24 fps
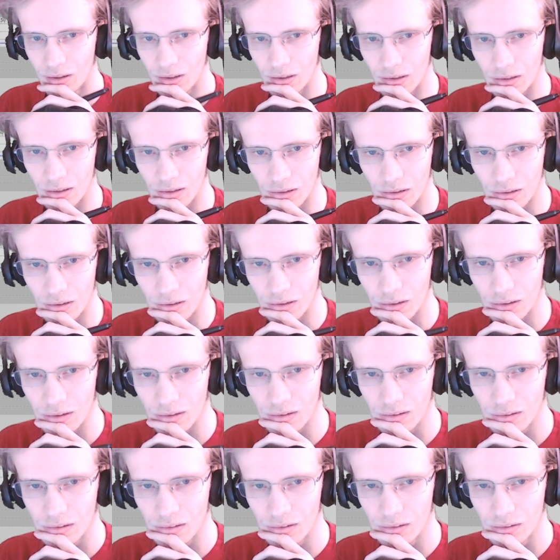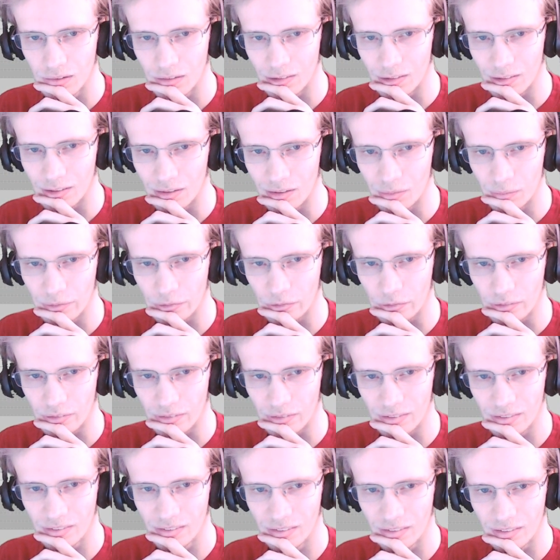I gotta make sure
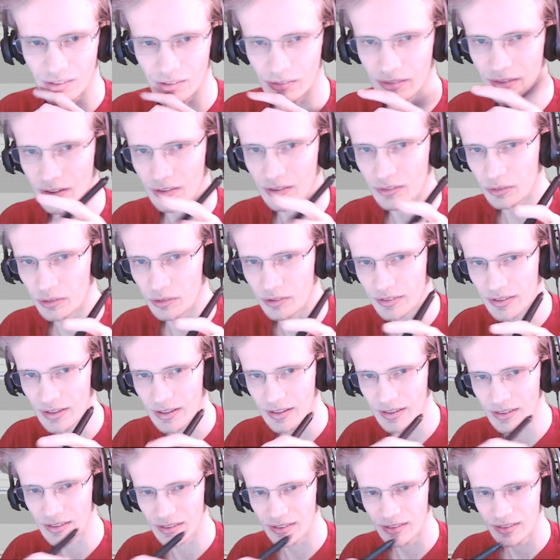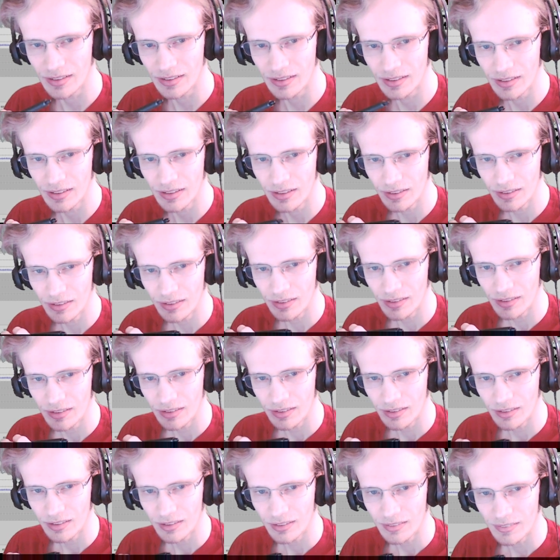you guys are okay.
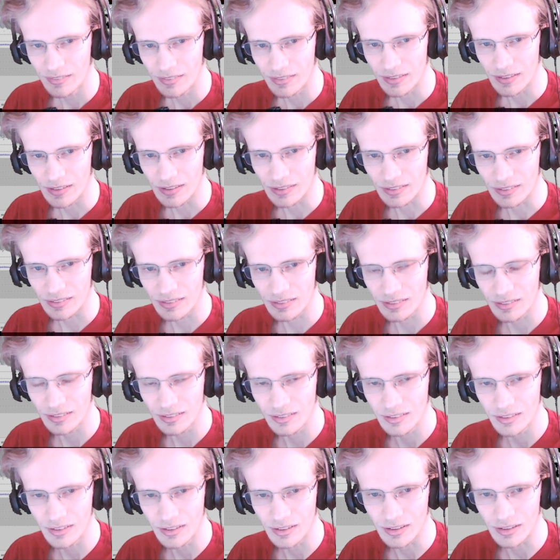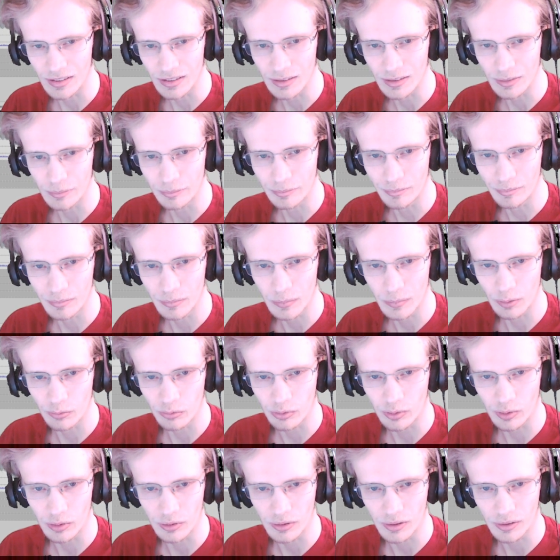Thanks. But
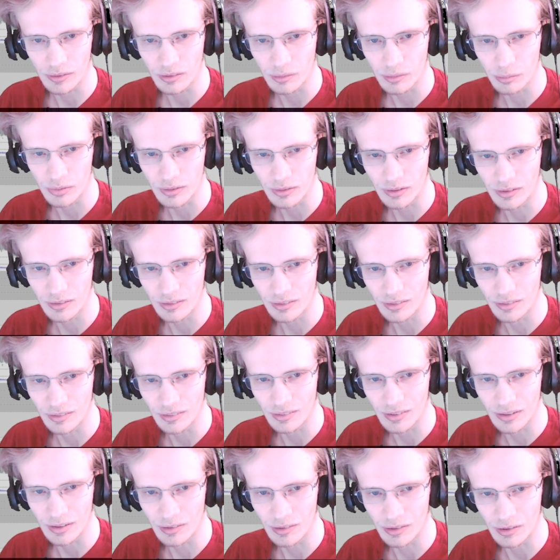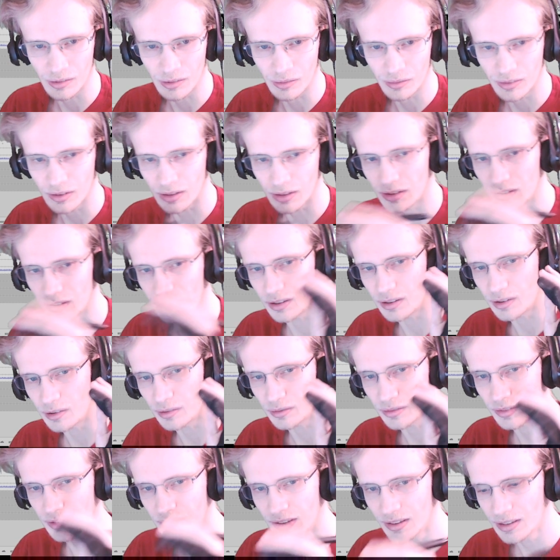for Elise, please, and say hello.
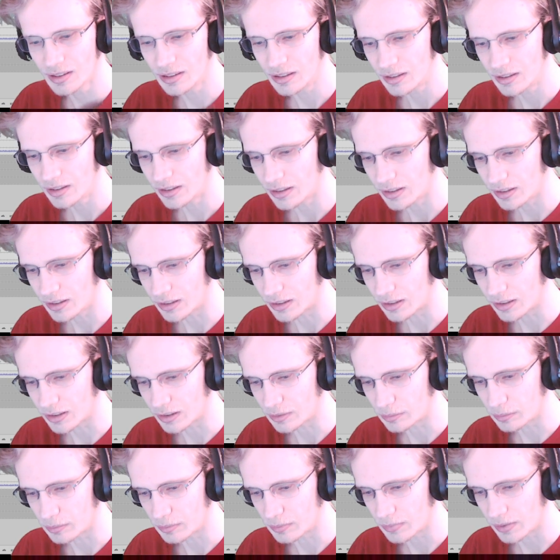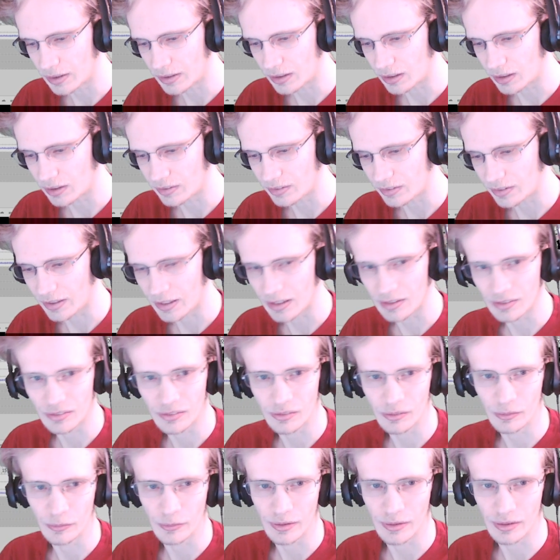Hello. And I can't
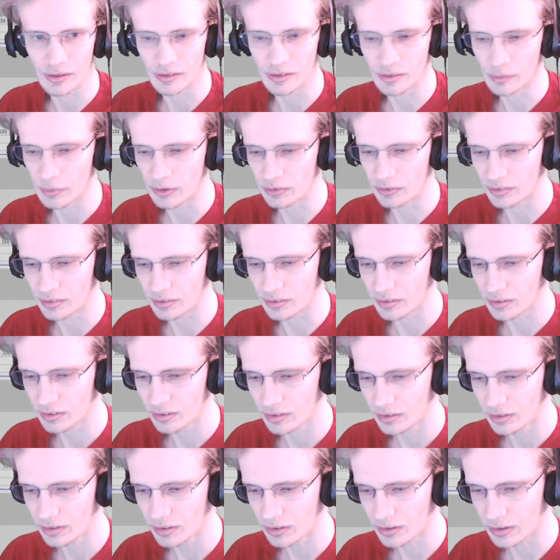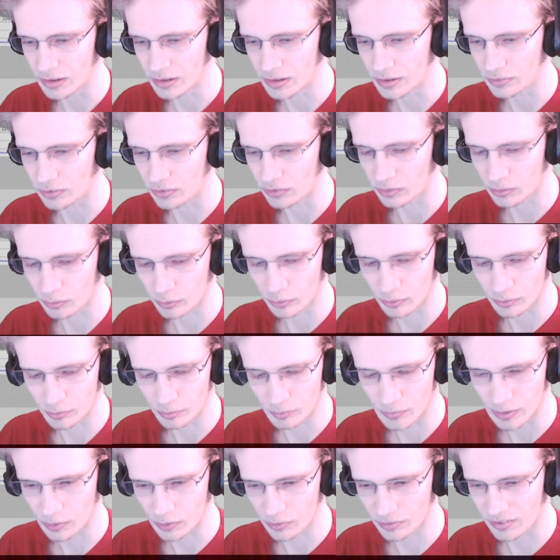do the music, just for
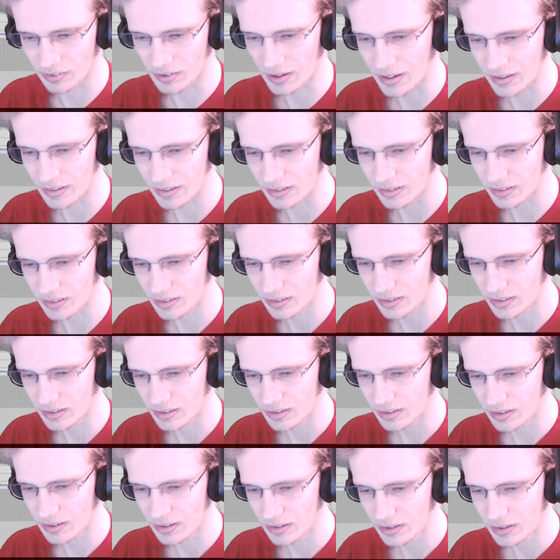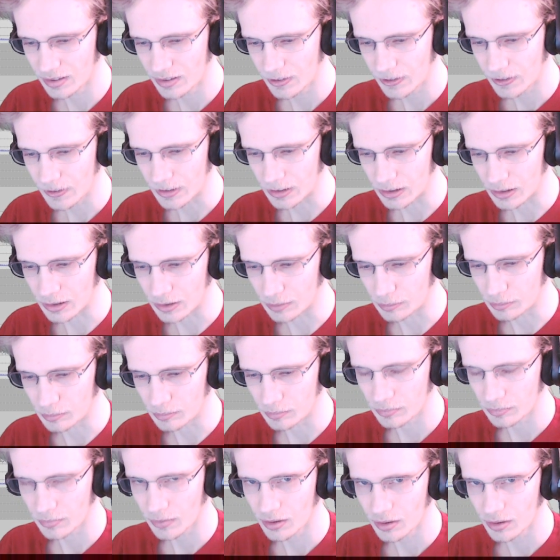my own sake. I